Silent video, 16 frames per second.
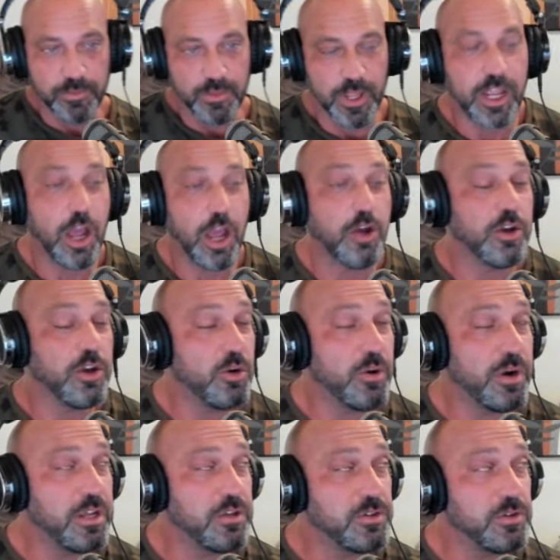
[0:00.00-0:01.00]
Yeah, you know
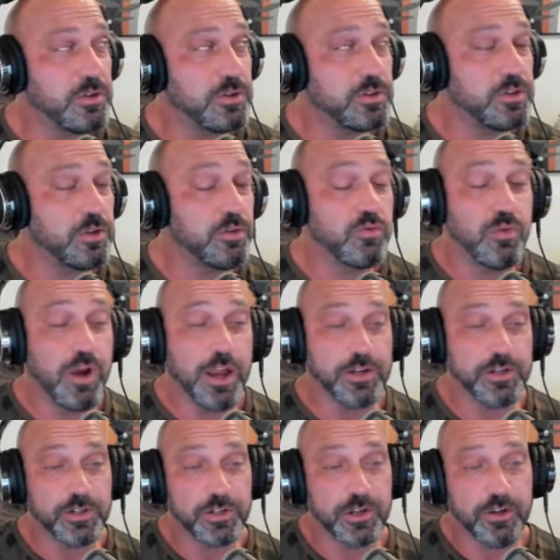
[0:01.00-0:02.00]
what I used to also do?
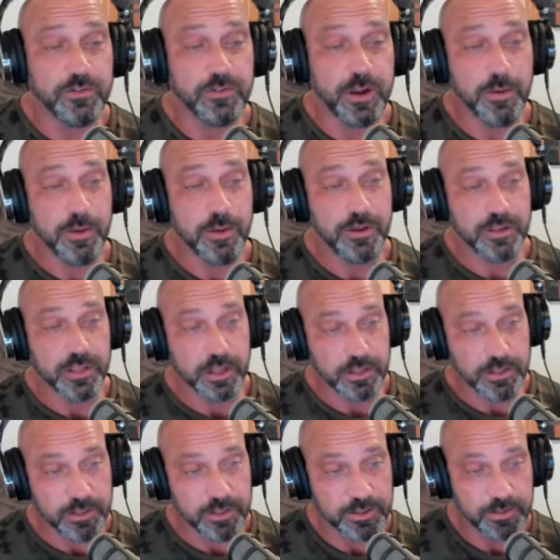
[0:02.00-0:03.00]
Resh. I forgot about
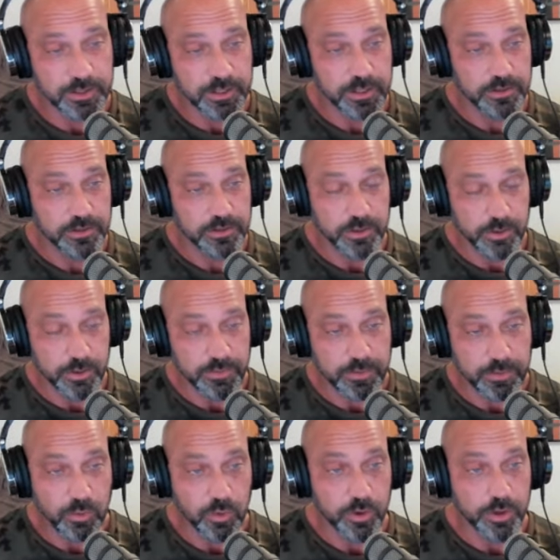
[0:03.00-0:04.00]
that. That's something I used to do
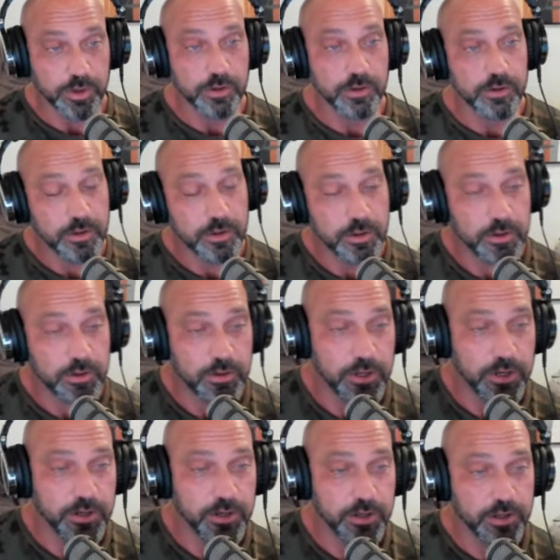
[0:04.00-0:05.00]
every morning
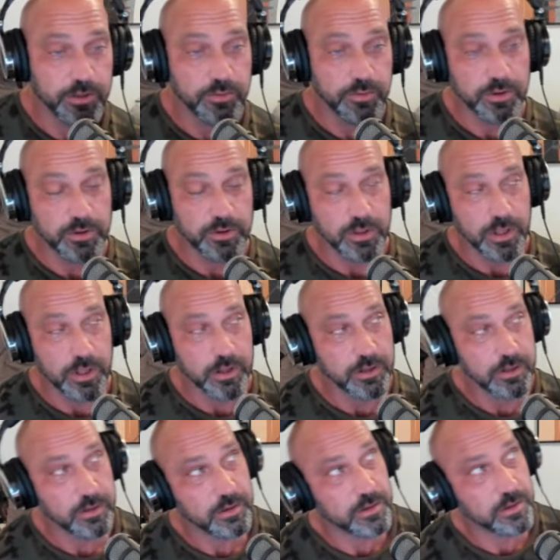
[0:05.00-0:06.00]
and throughout the day.